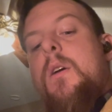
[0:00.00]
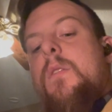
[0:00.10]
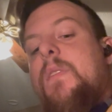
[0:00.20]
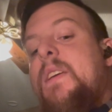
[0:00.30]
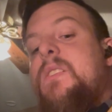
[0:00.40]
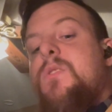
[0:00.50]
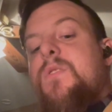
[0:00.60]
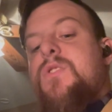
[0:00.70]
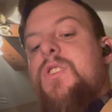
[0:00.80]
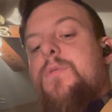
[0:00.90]
These are
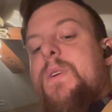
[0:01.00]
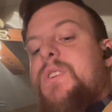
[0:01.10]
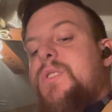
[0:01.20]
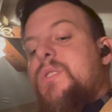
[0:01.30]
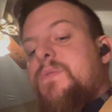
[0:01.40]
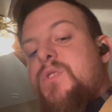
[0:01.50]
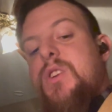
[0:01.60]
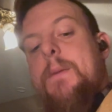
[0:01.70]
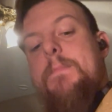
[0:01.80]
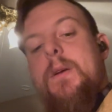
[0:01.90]
the generations of
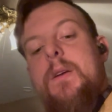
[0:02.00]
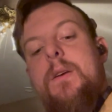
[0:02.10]
Shem.